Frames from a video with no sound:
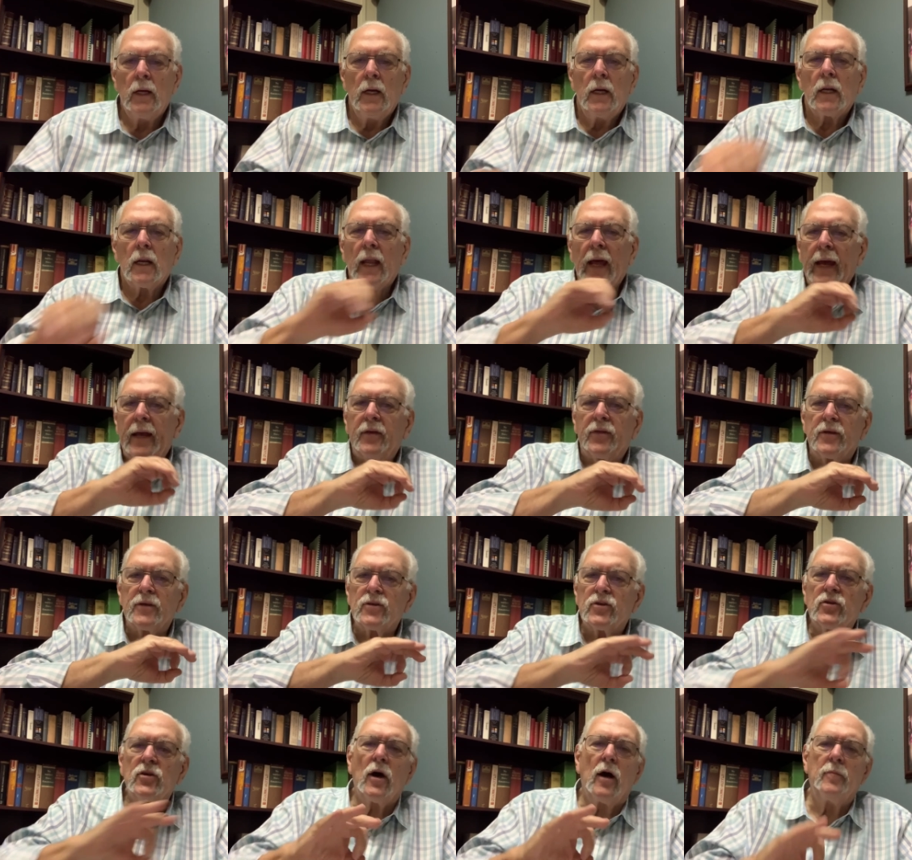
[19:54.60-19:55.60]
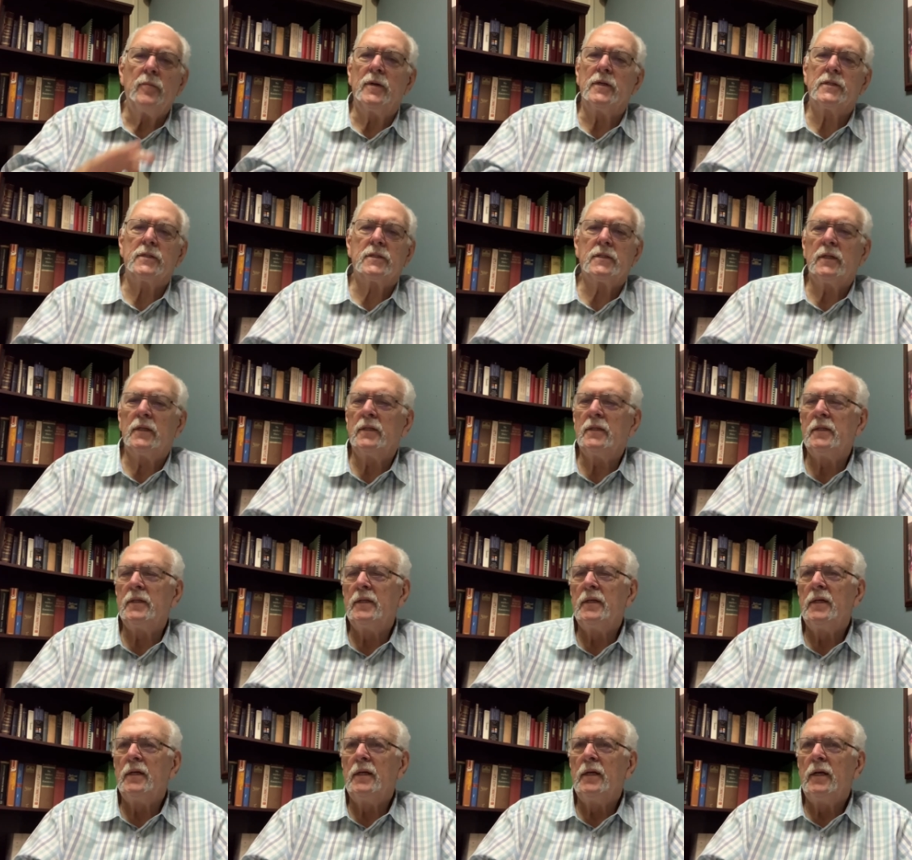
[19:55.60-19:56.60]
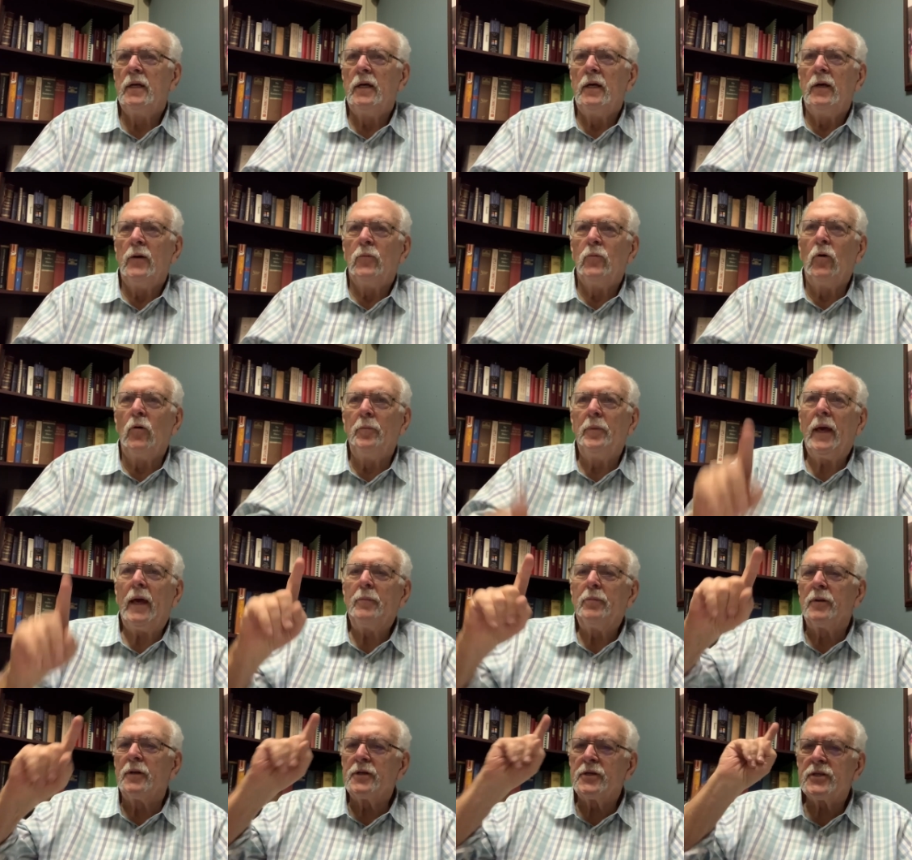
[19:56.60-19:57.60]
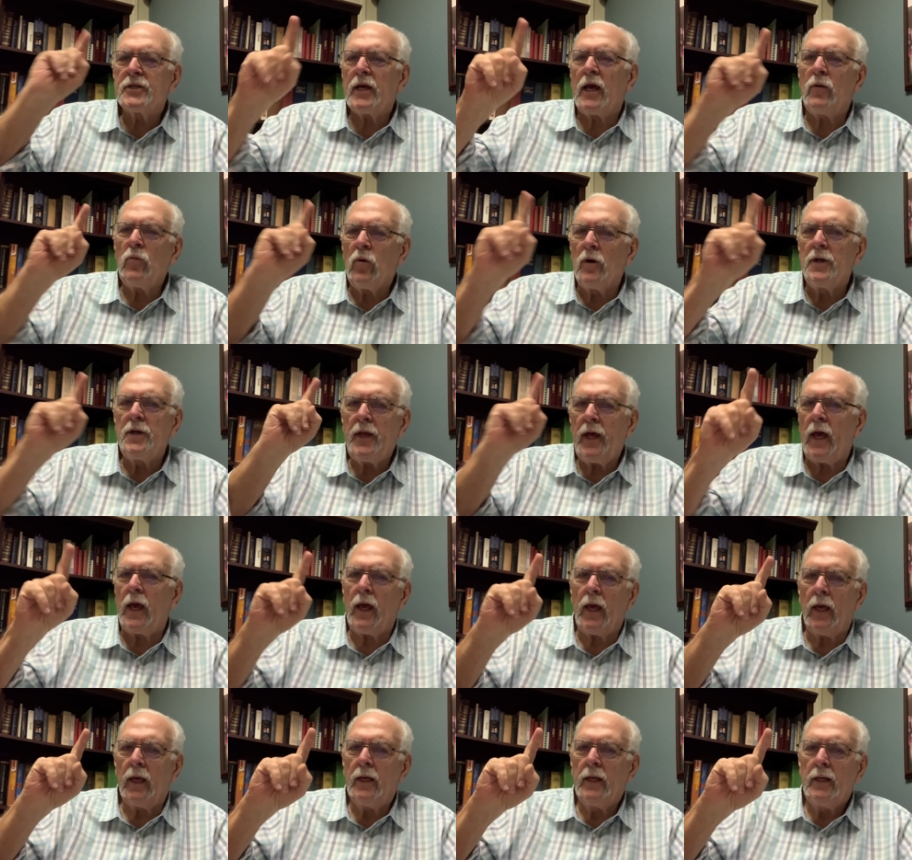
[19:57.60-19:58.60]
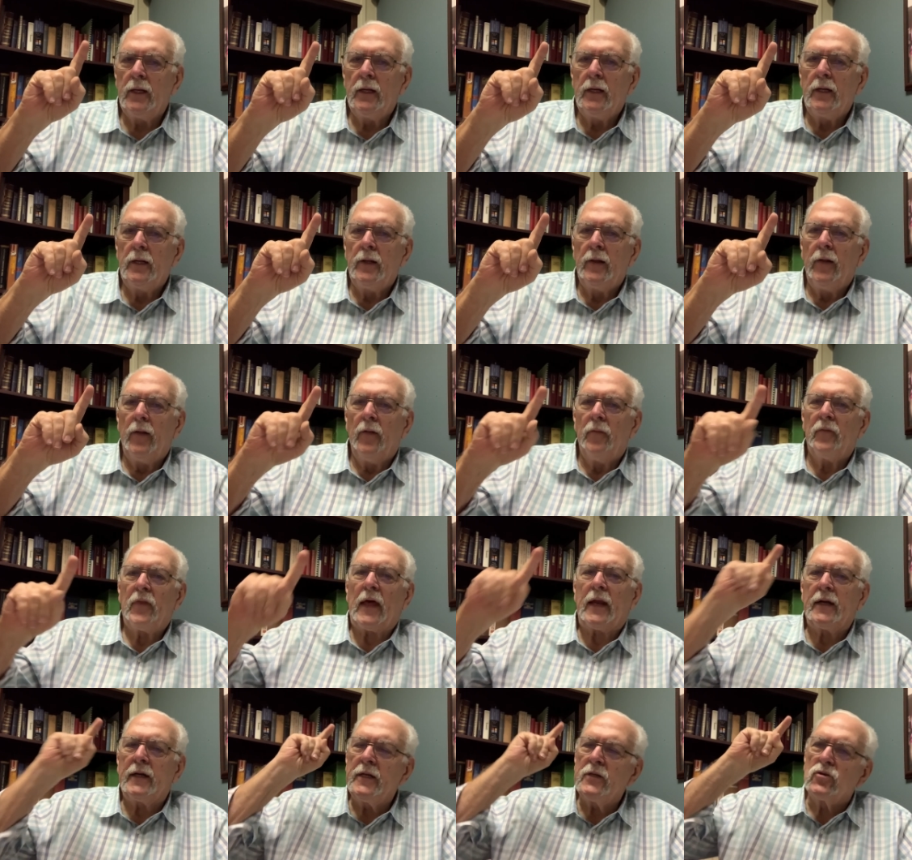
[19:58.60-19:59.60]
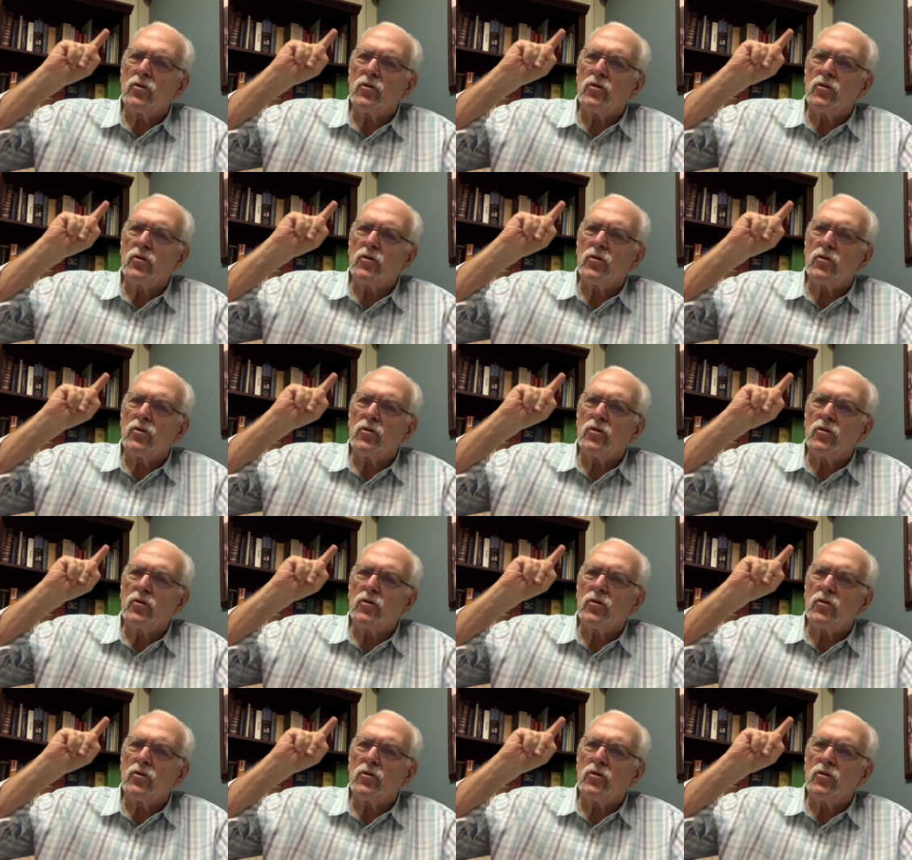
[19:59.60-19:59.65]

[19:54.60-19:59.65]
Like the psalmist, we'll be able to say one day, that it is